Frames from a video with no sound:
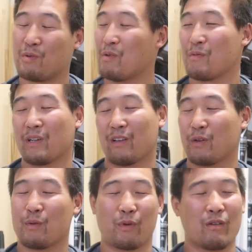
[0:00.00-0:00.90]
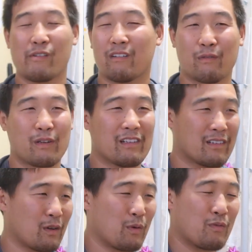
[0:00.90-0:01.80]
We don't
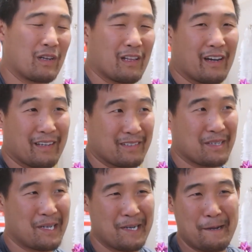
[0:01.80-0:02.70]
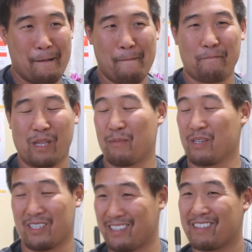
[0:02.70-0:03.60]
really don't realize how
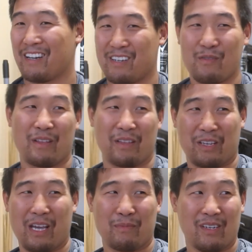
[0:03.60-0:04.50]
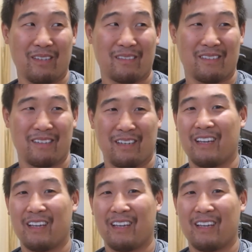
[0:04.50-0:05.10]
much gets done around the campsites.